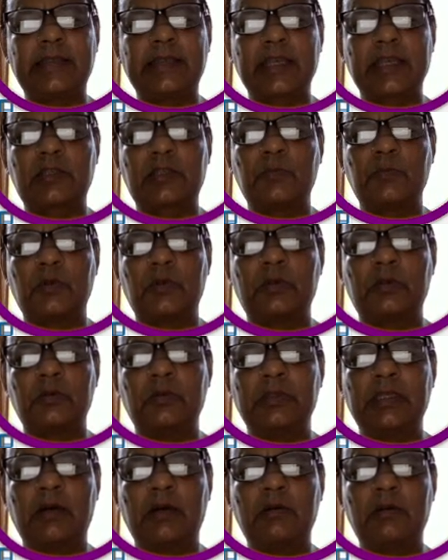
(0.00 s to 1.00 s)
text mode
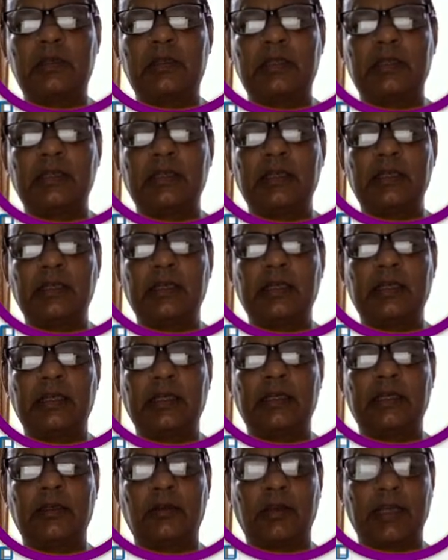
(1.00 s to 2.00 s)
without
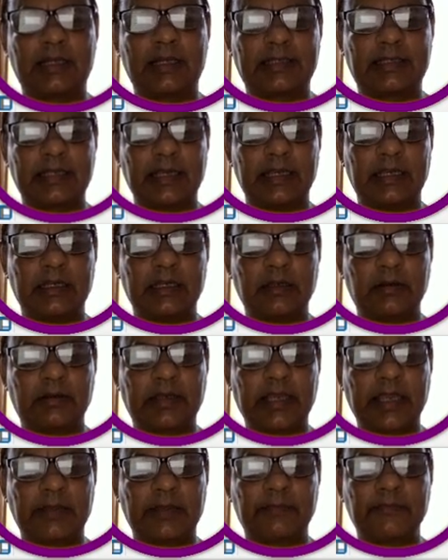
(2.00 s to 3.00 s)
dollar sign.
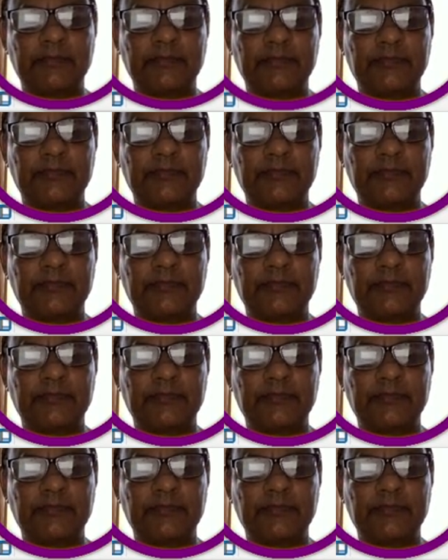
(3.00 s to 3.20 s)
Okay,